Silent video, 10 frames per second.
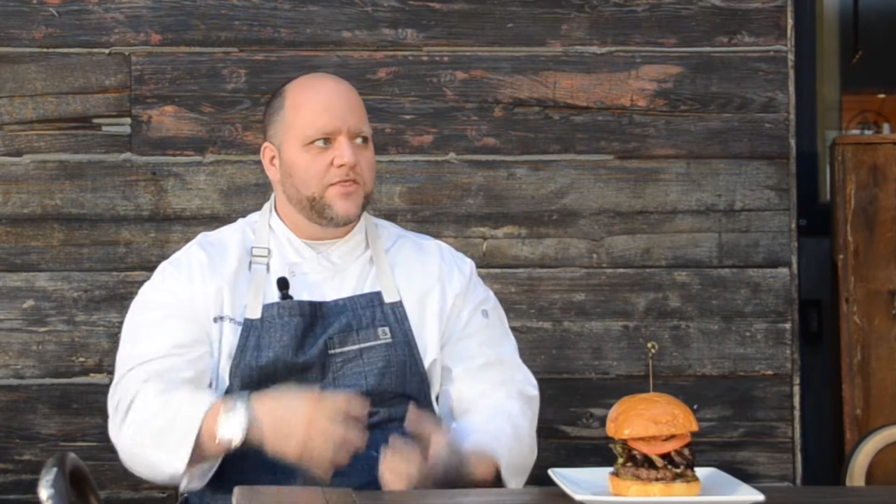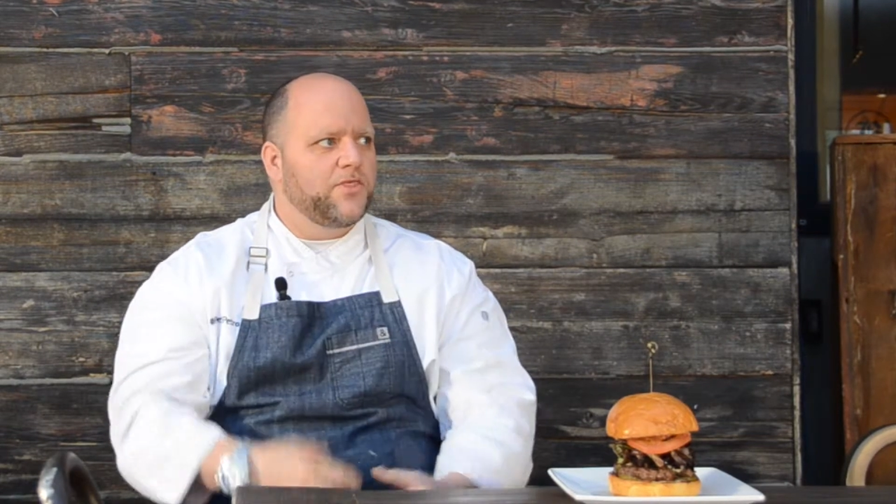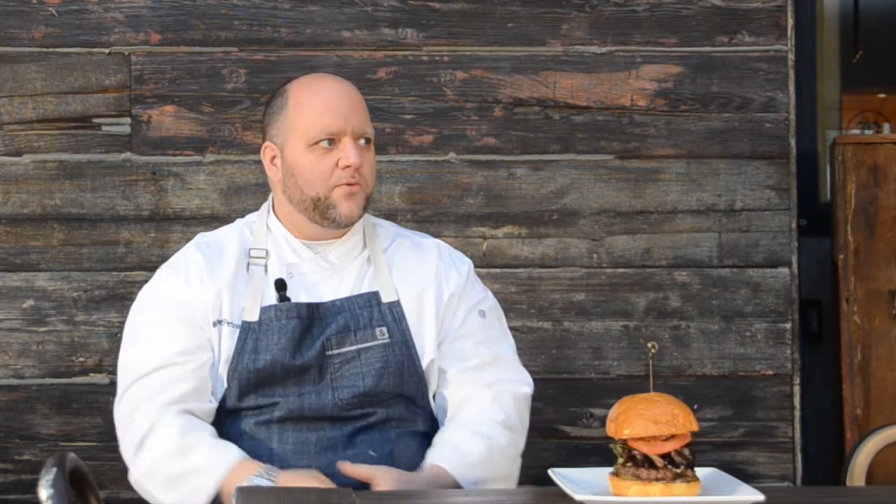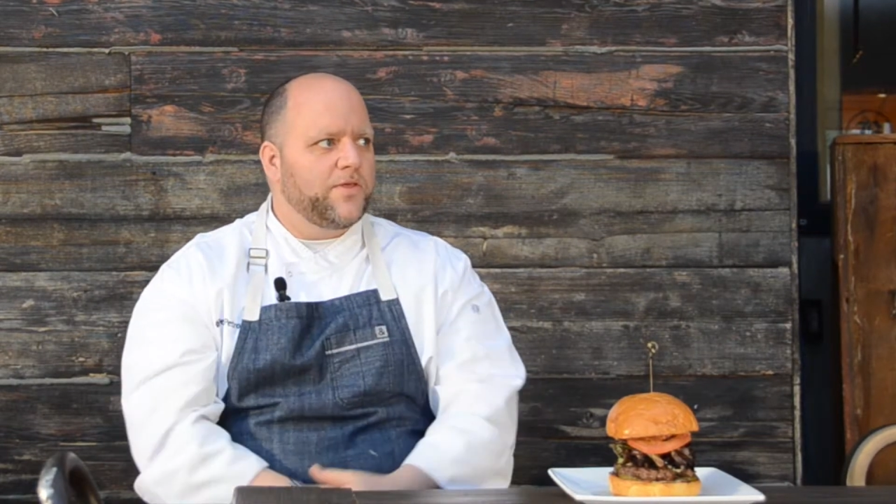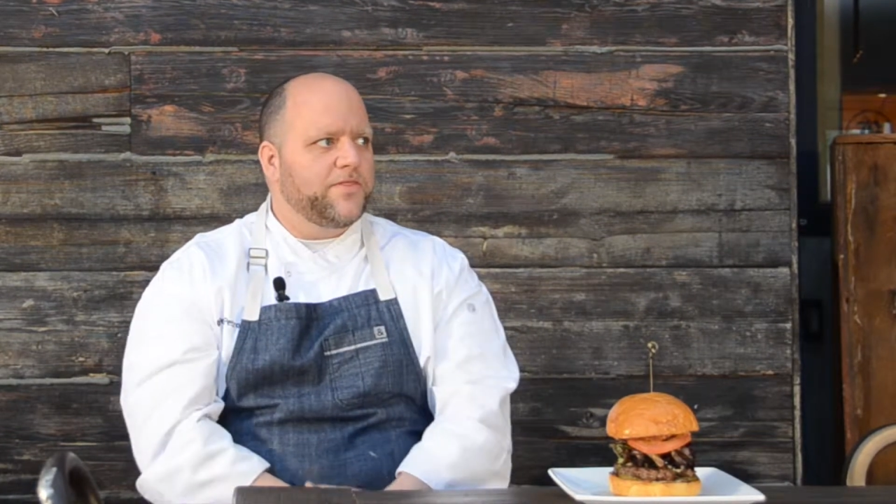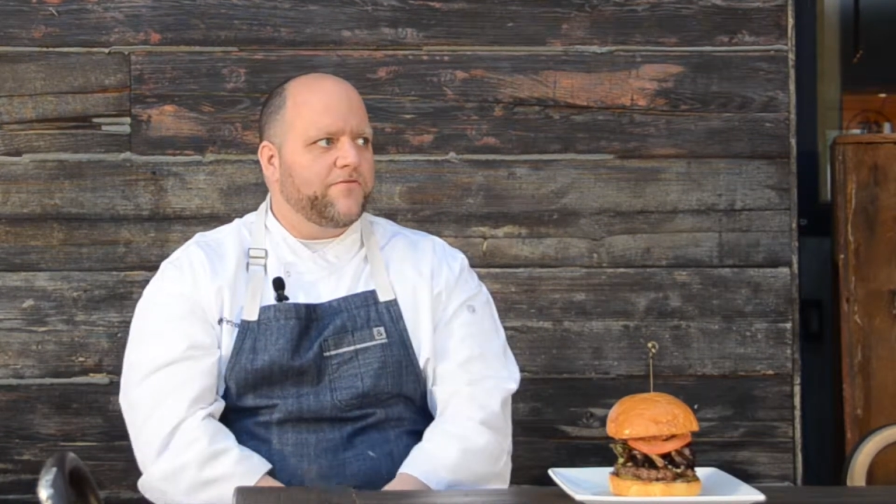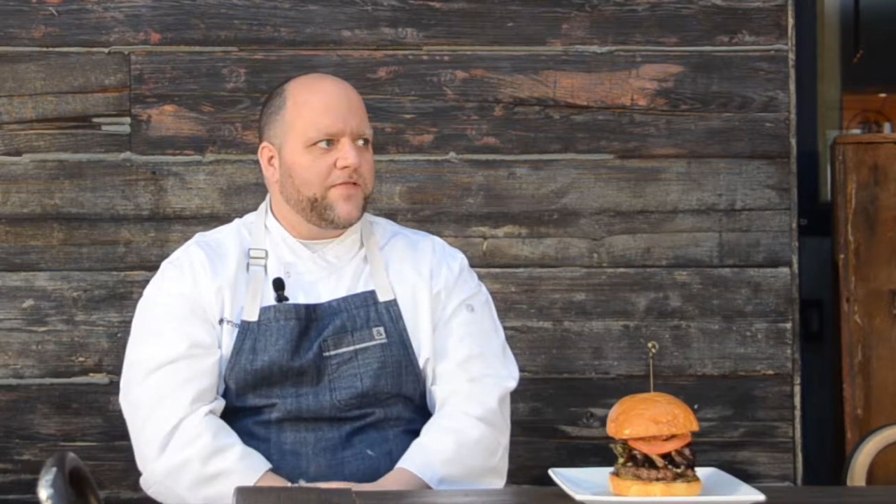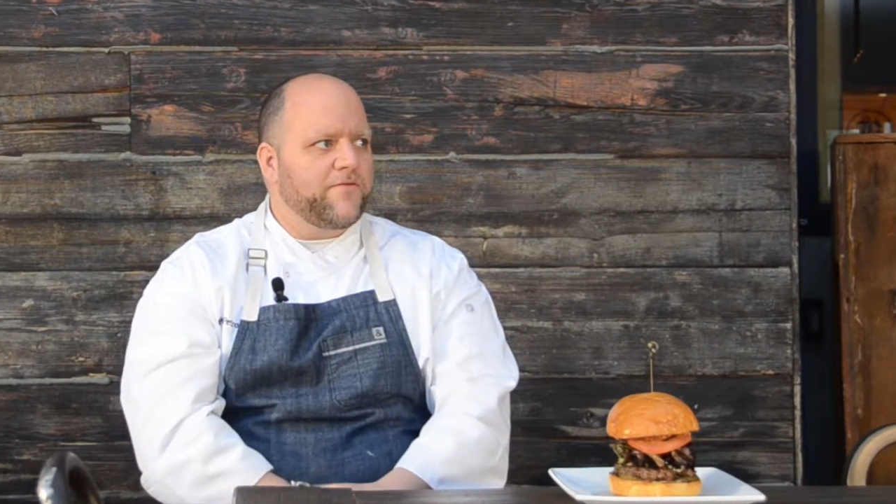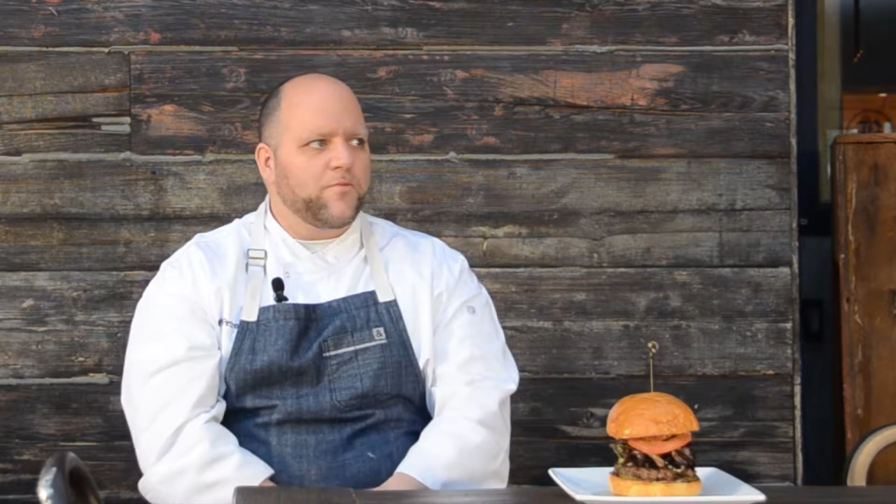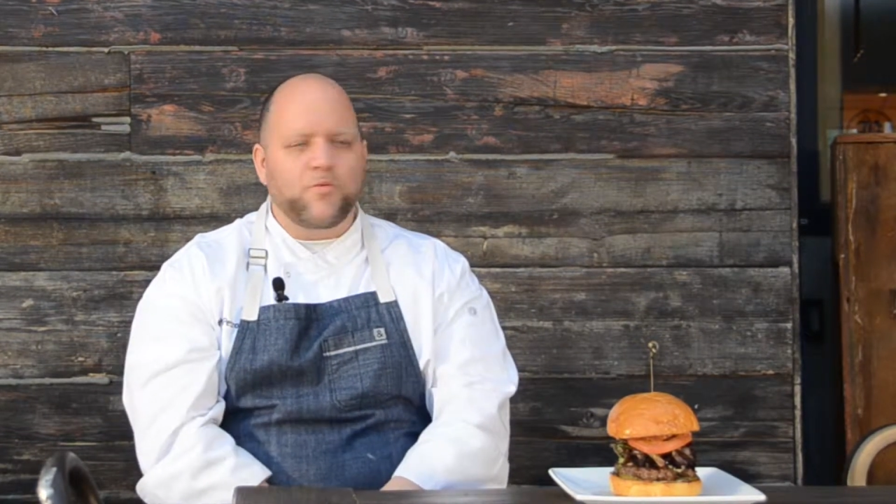the
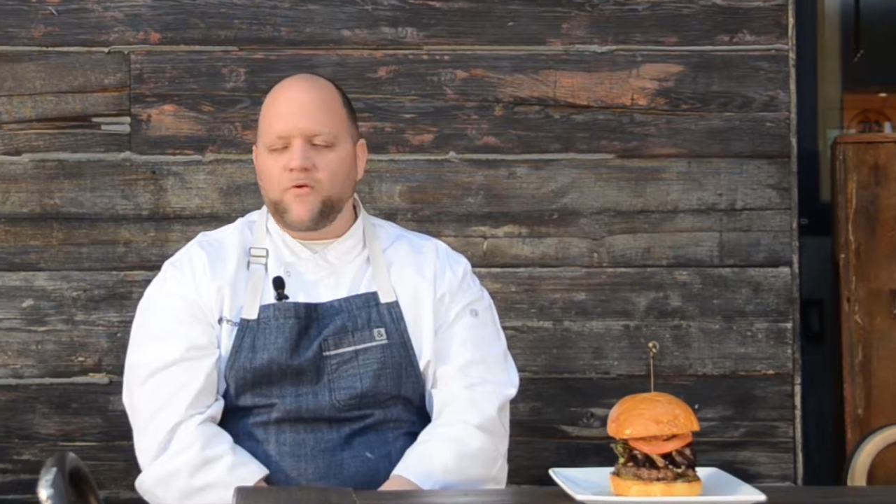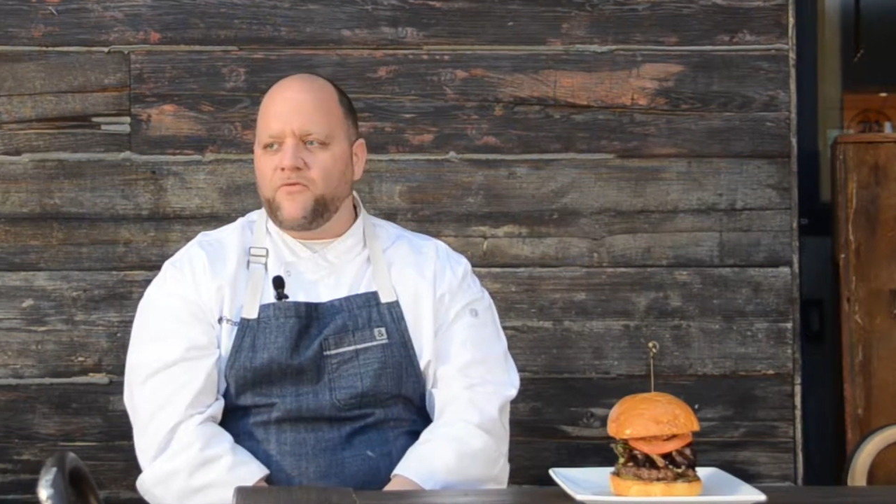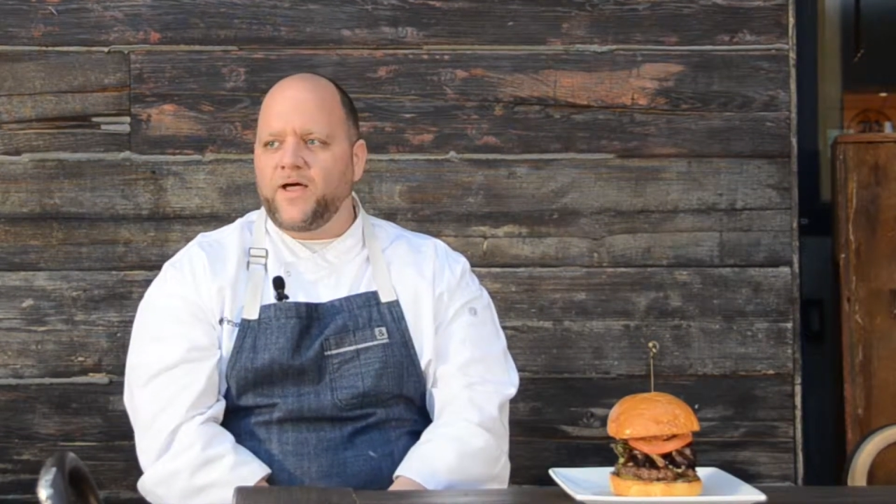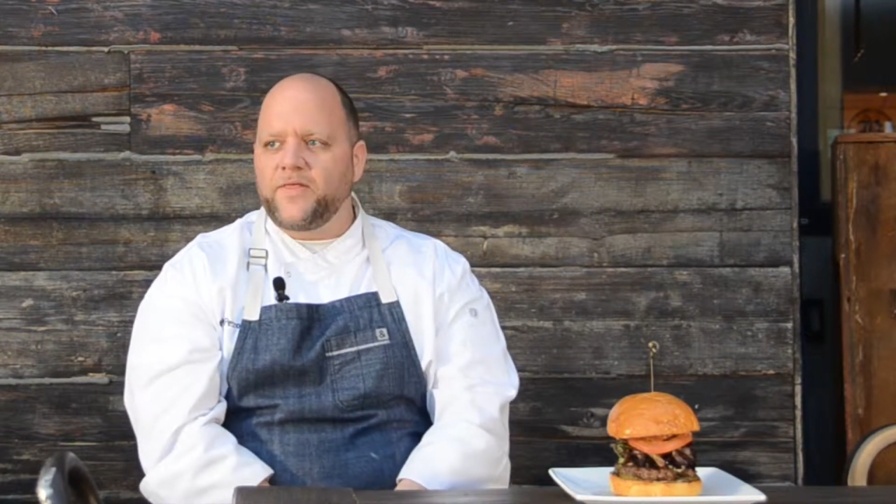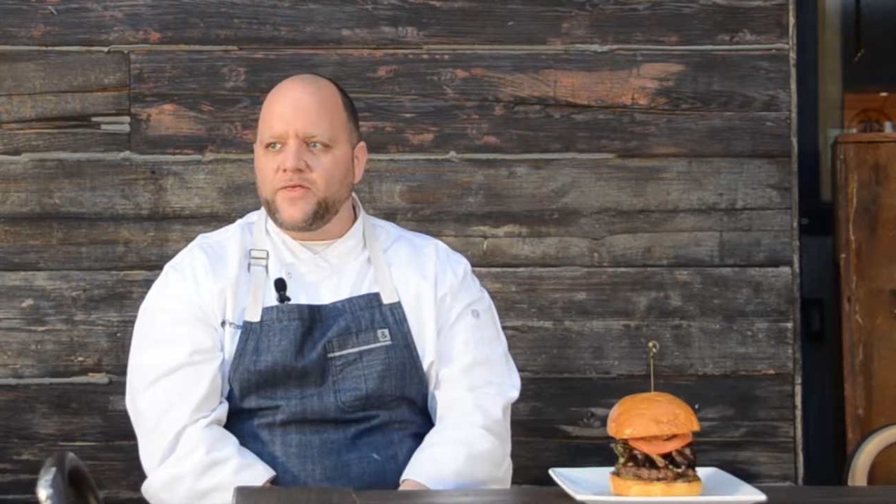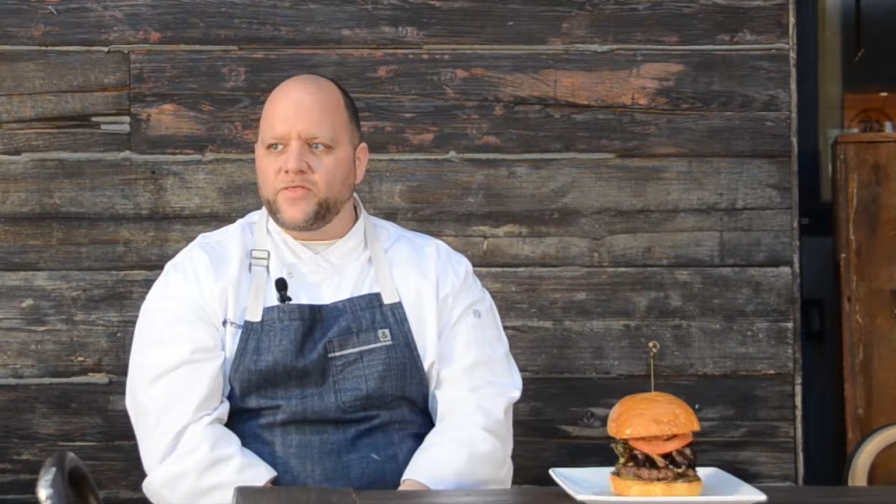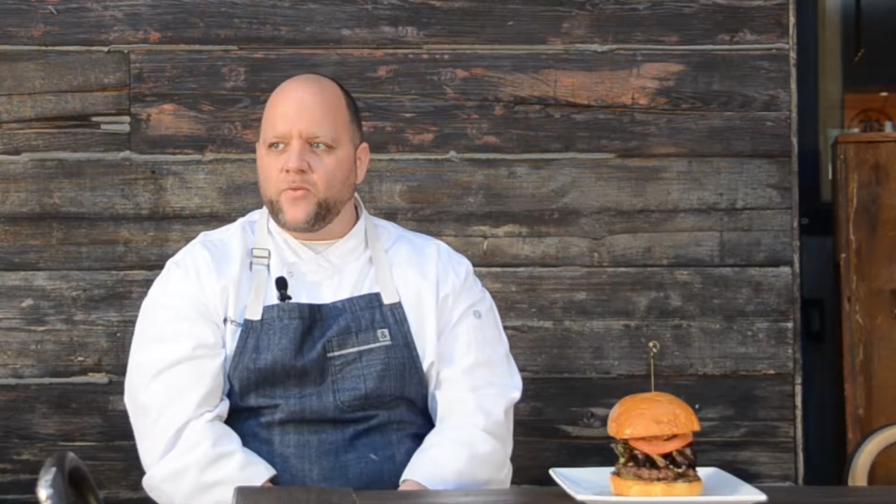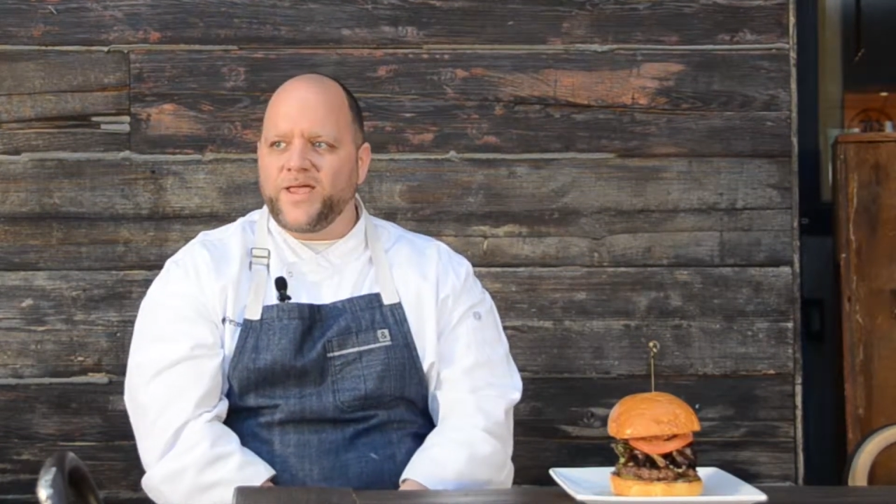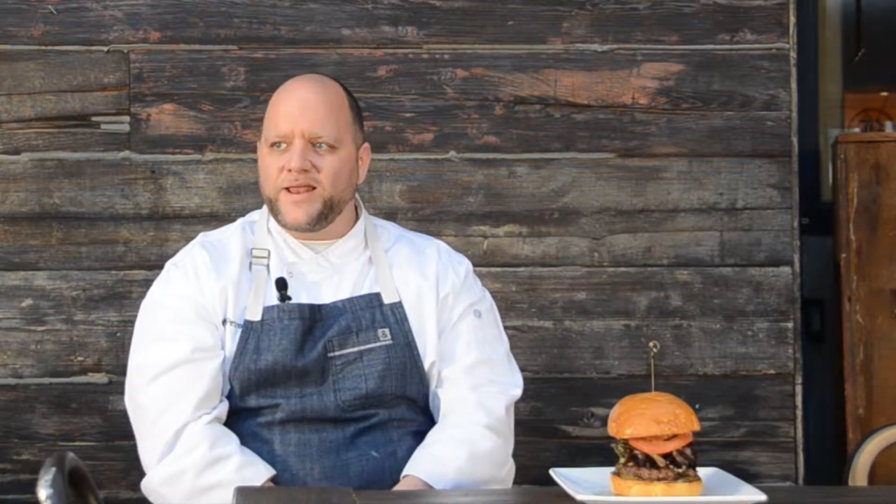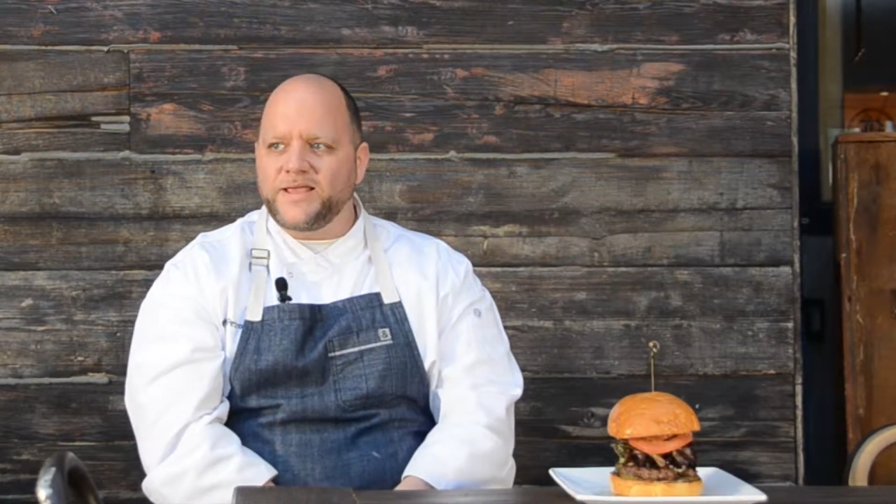flavor profile, that the
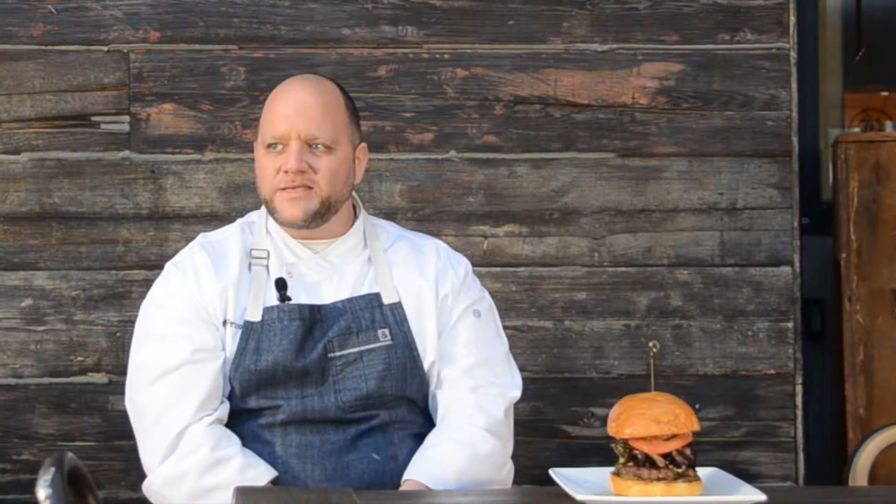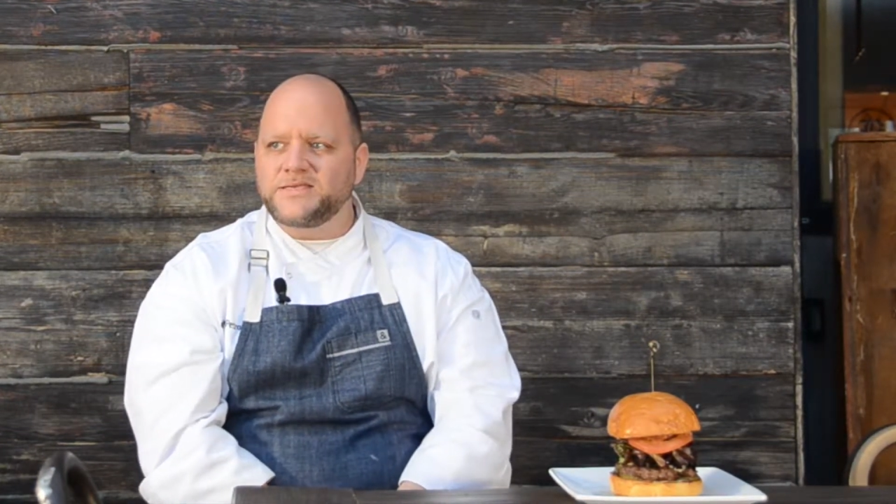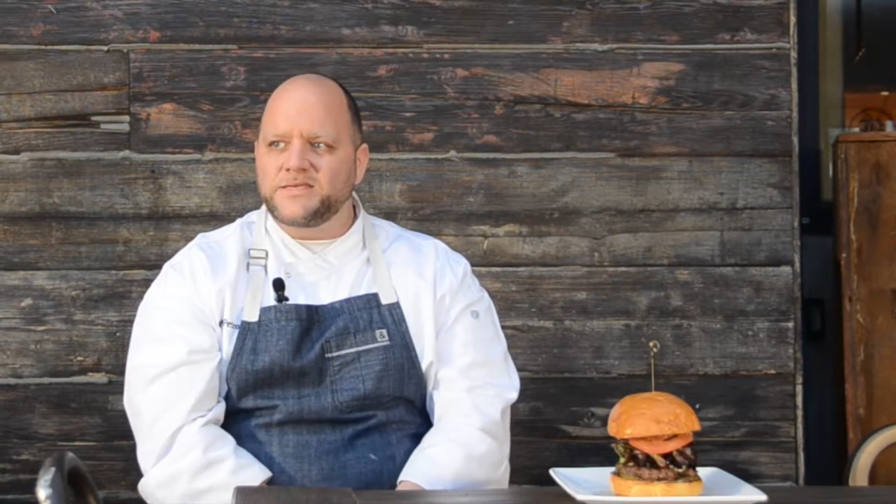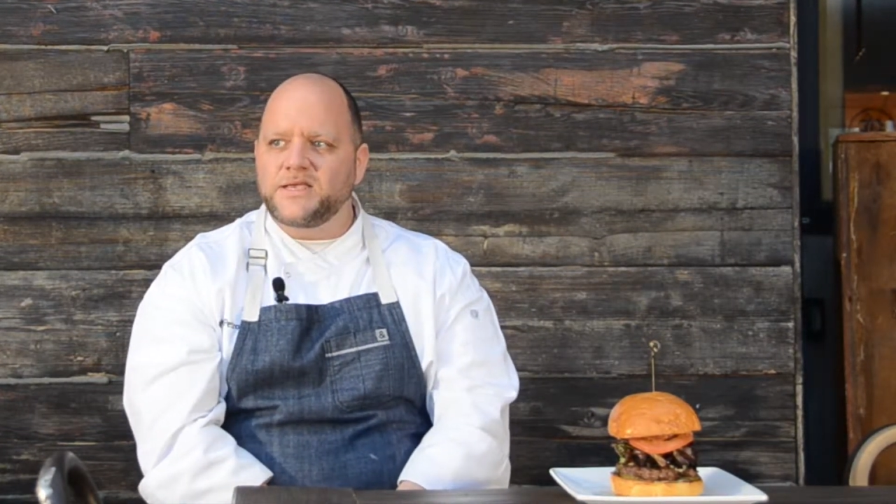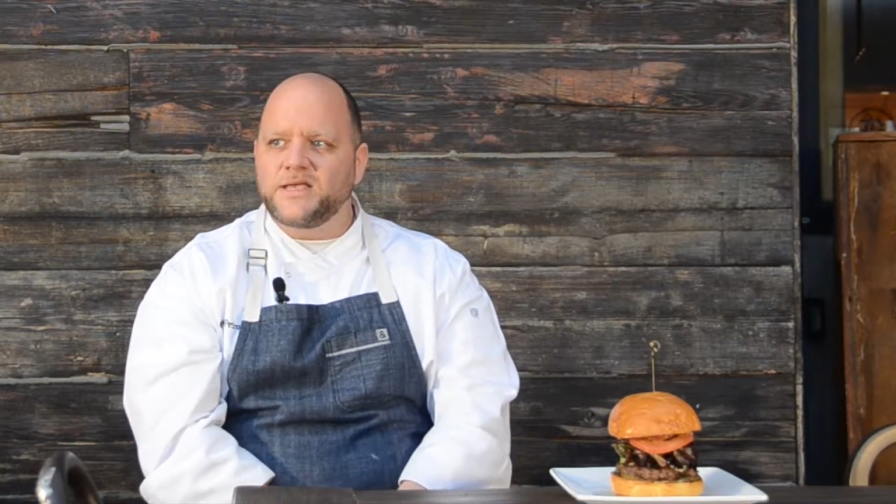way it is.